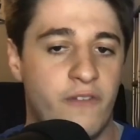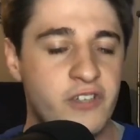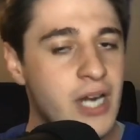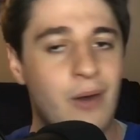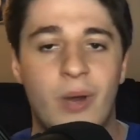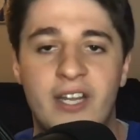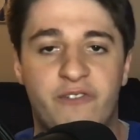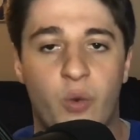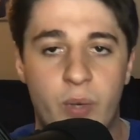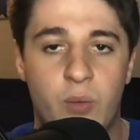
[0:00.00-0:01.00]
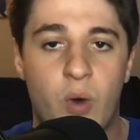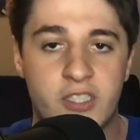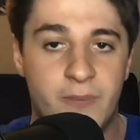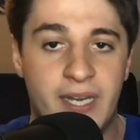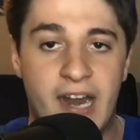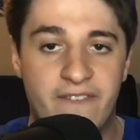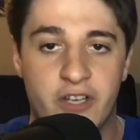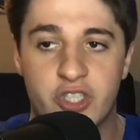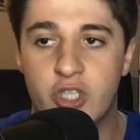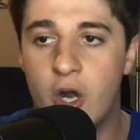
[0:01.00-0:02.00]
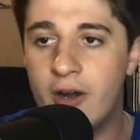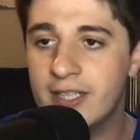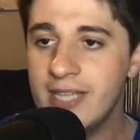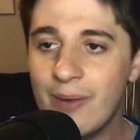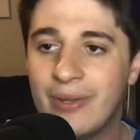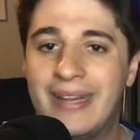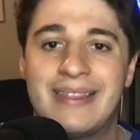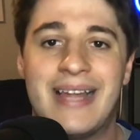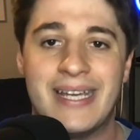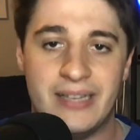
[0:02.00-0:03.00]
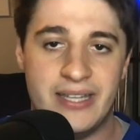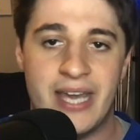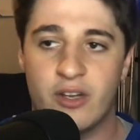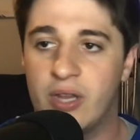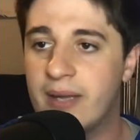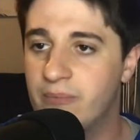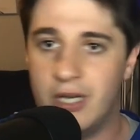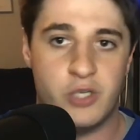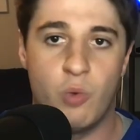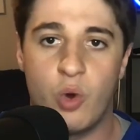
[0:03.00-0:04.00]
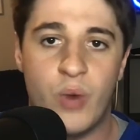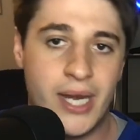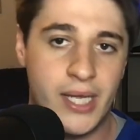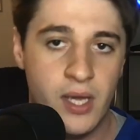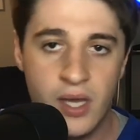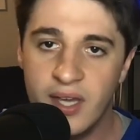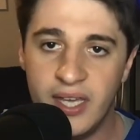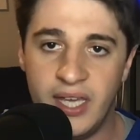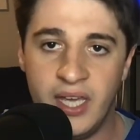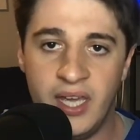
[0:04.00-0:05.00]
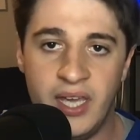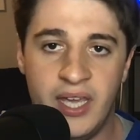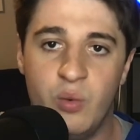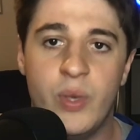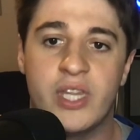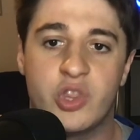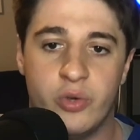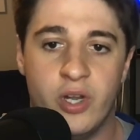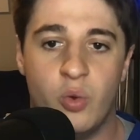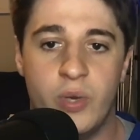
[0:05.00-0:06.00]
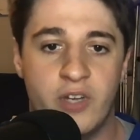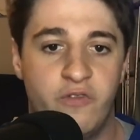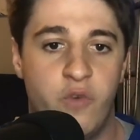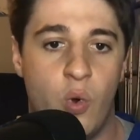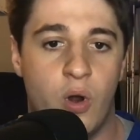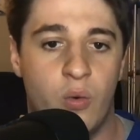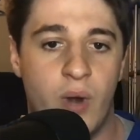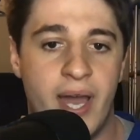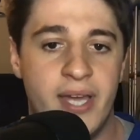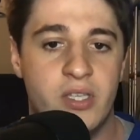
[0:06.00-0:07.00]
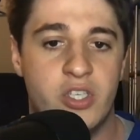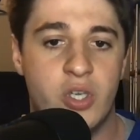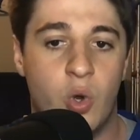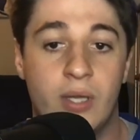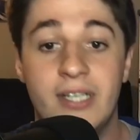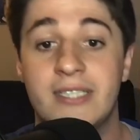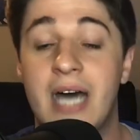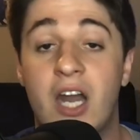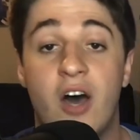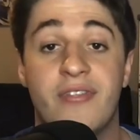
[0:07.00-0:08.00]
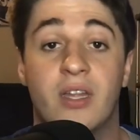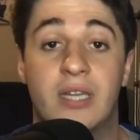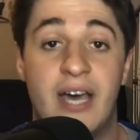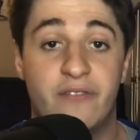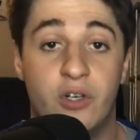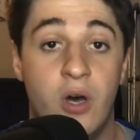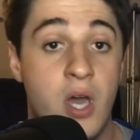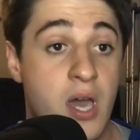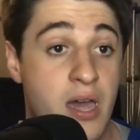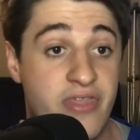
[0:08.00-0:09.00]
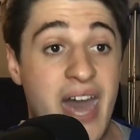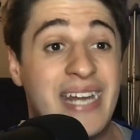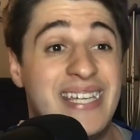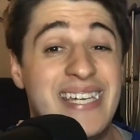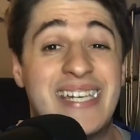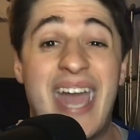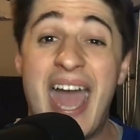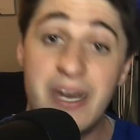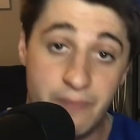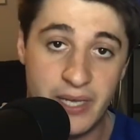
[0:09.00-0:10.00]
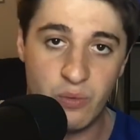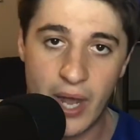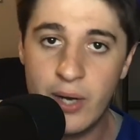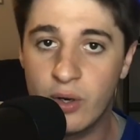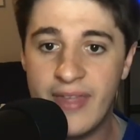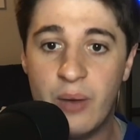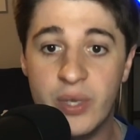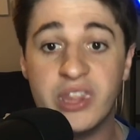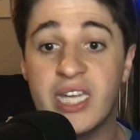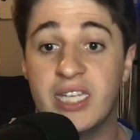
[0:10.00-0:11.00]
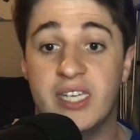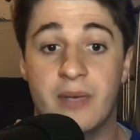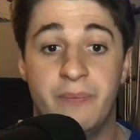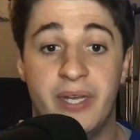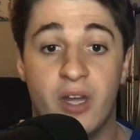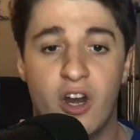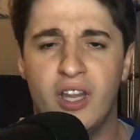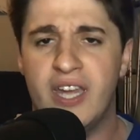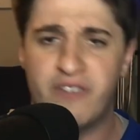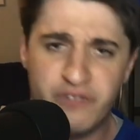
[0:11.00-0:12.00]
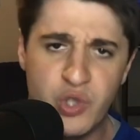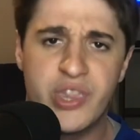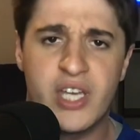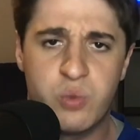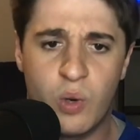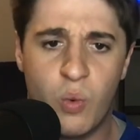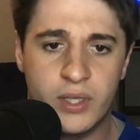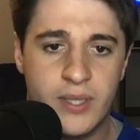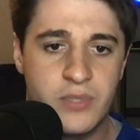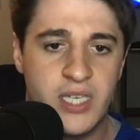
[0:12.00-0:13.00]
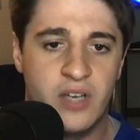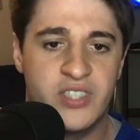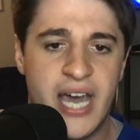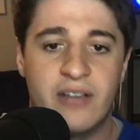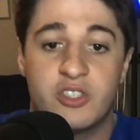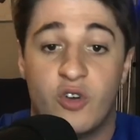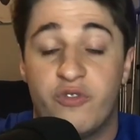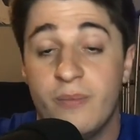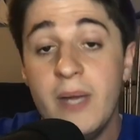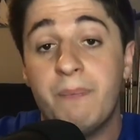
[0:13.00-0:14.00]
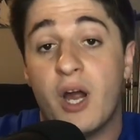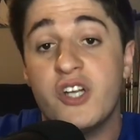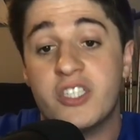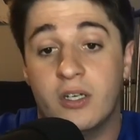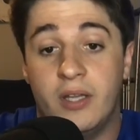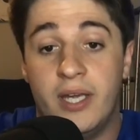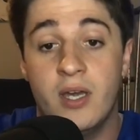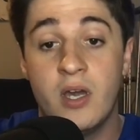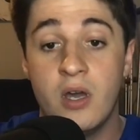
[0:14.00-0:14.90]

if you're not ready for week one to be an NFL starter, it's not really likely that you're like much more ready in week three or week four, right? Or at least not on the level that he can be, right? Or that we think he can be early if a few things were to work themselves out. So for me personally,